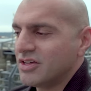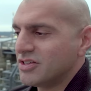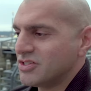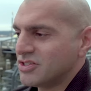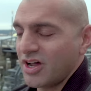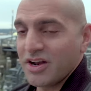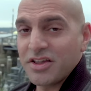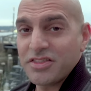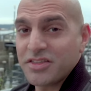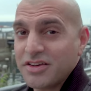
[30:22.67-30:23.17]

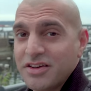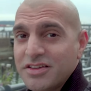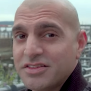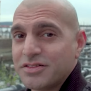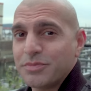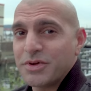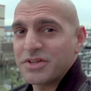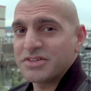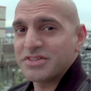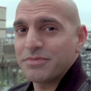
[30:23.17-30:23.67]
Jonathan is
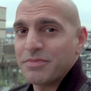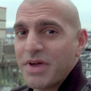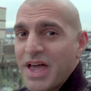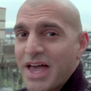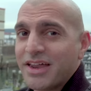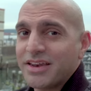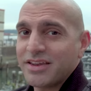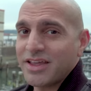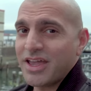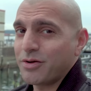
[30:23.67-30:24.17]
a busy
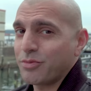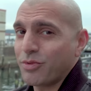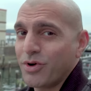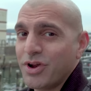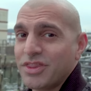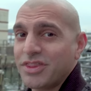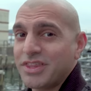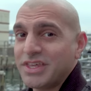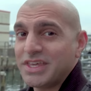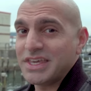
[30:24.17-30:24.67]
man, and we're
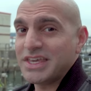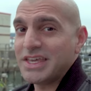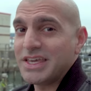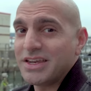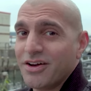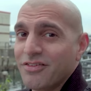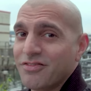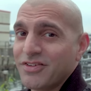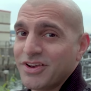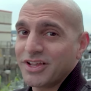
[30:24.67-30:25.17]
in the
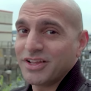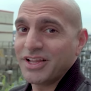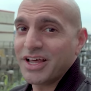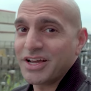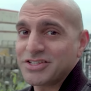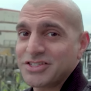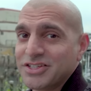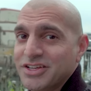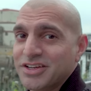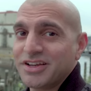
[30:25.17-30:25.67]
heat of an
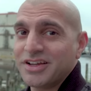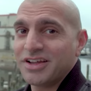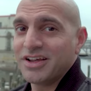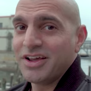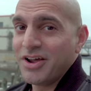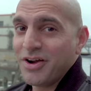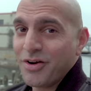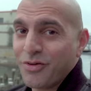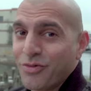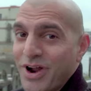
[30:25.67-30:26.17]
election
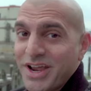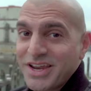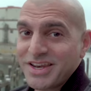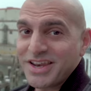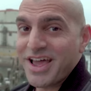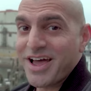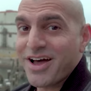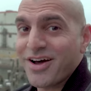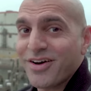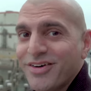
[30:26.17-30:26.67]
right
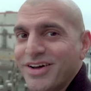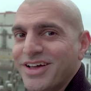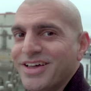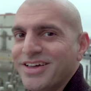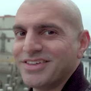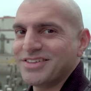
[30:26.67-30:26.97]
now,